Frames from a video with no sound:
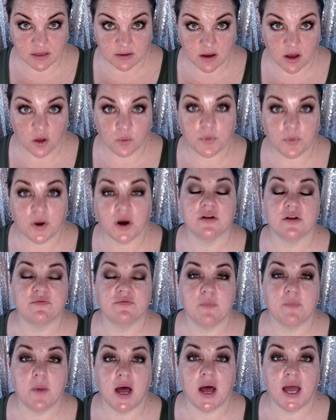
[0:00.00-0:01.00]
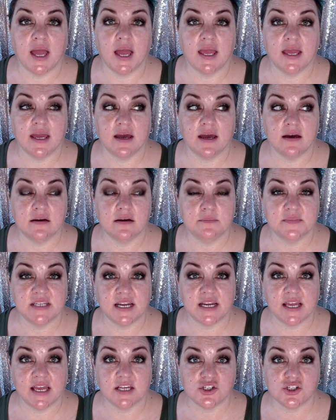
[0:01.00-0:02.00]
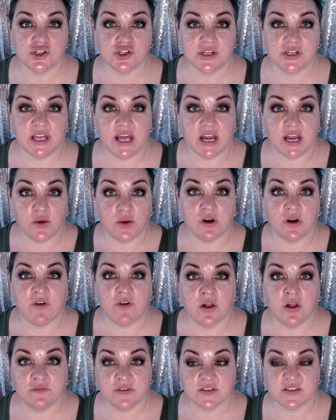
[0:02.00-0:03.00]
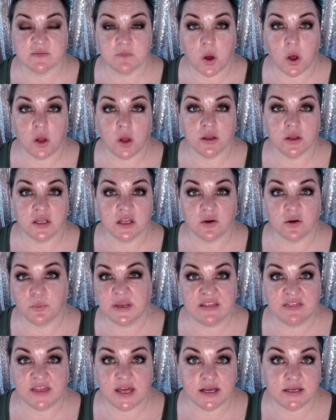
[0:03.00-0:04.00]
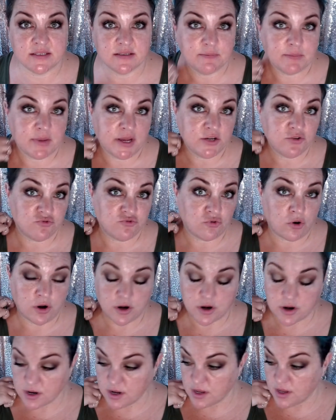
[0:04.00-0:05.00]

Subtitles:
all part of my dedication to getting rid of all of the small little bitty things in my drawers.